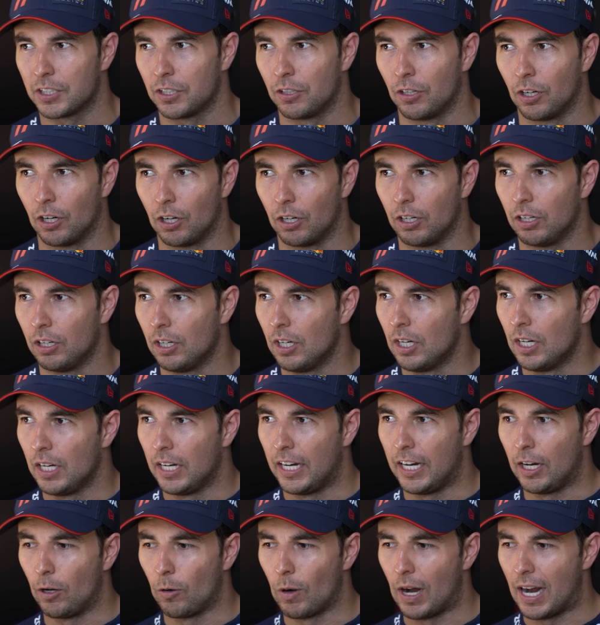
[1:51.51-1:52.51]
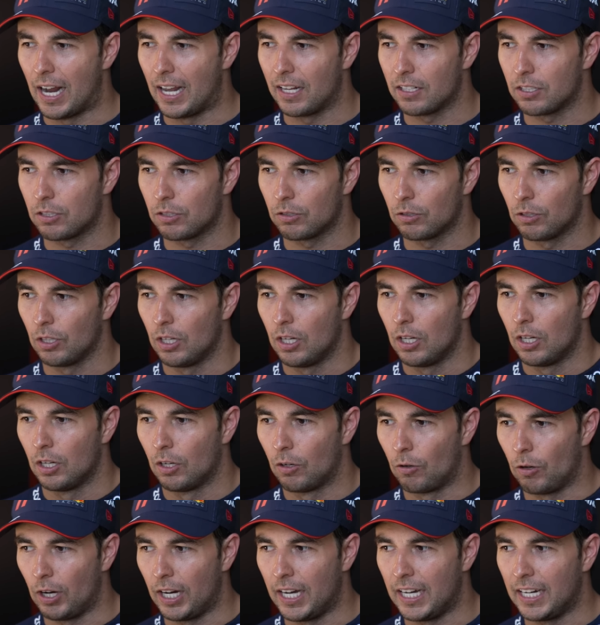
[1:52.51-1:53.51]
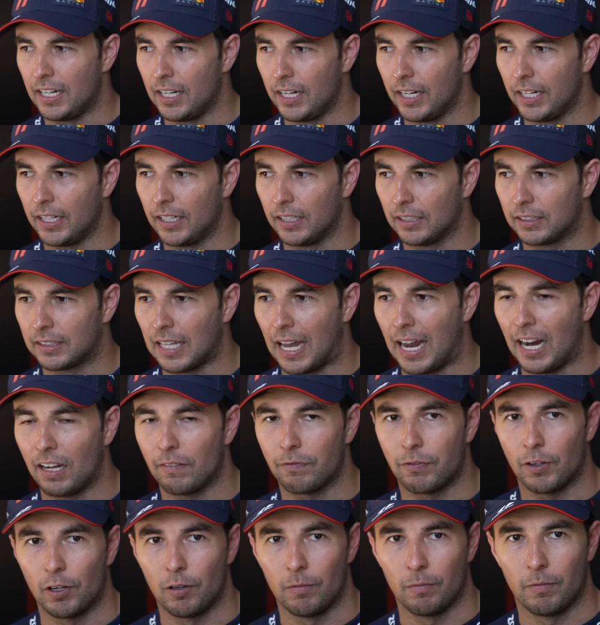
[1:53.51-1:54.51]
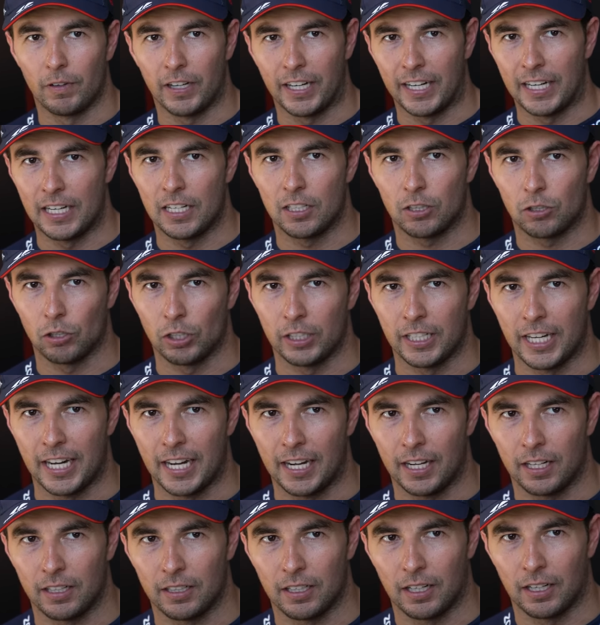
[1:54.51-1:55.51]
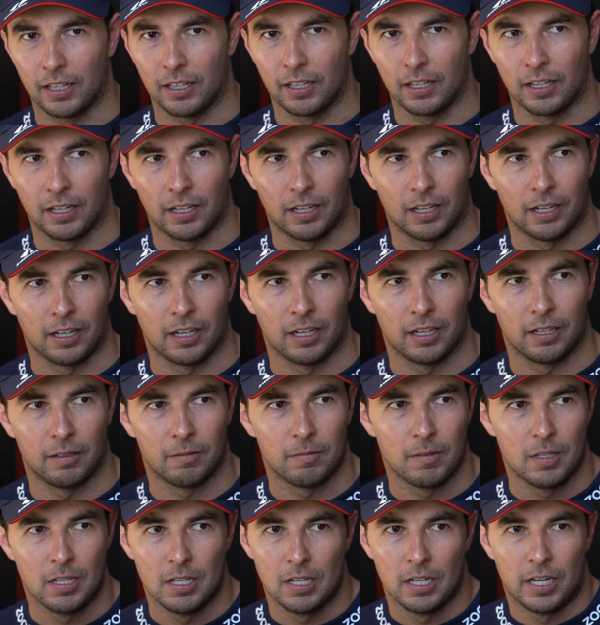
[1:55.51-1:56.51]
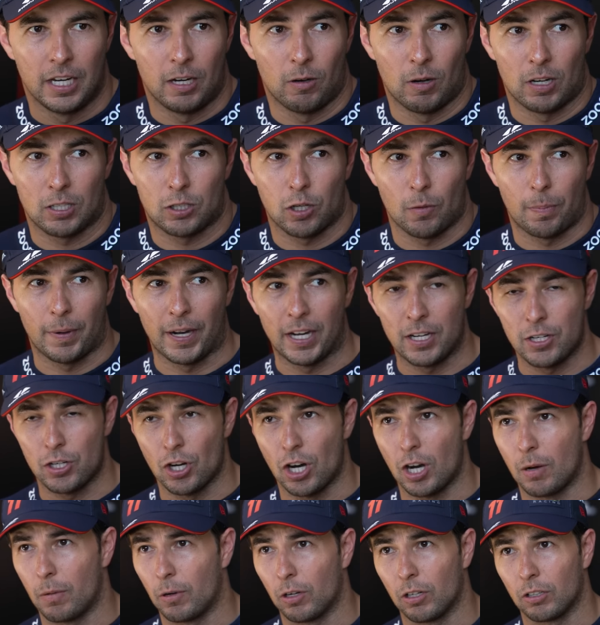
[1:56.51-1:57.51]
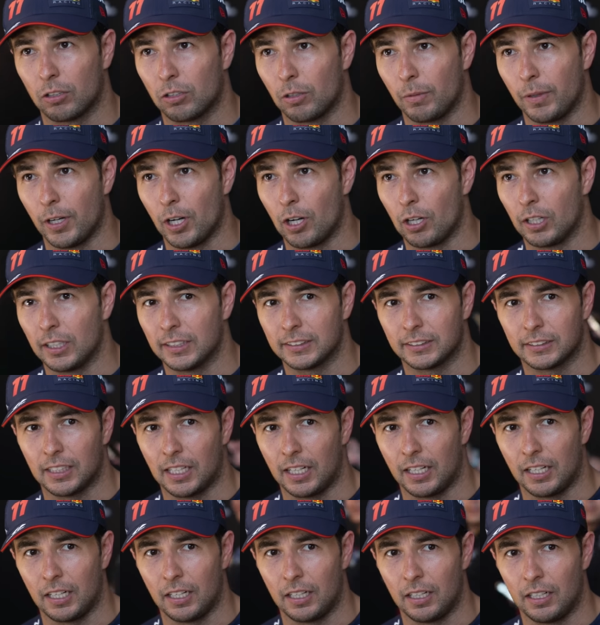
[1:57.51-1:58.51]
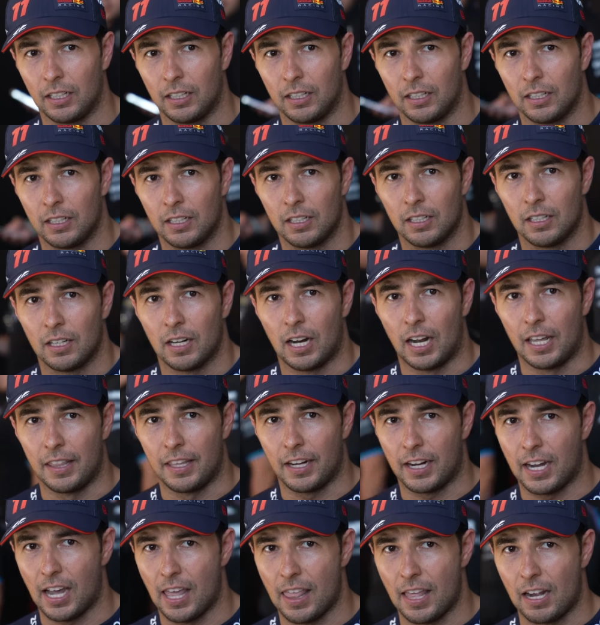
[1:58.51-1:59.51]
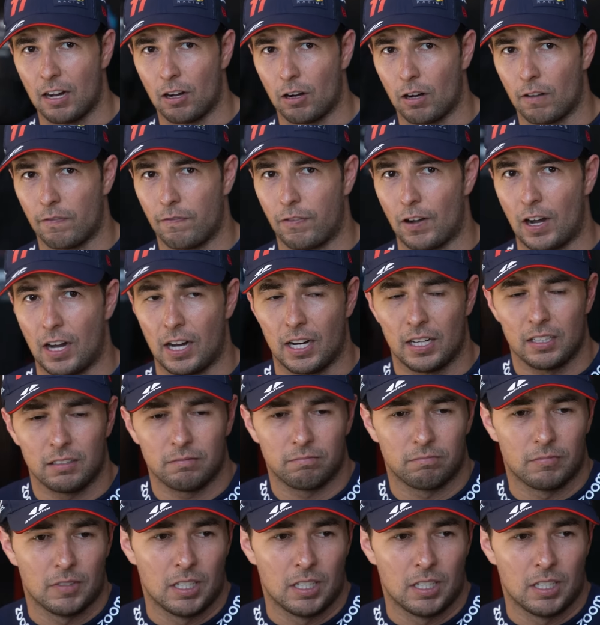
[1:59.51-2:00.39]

You know, it was really tight from beginning to the end, and uh, it was super enjoyable. To be honest, I I did had a lot of fun.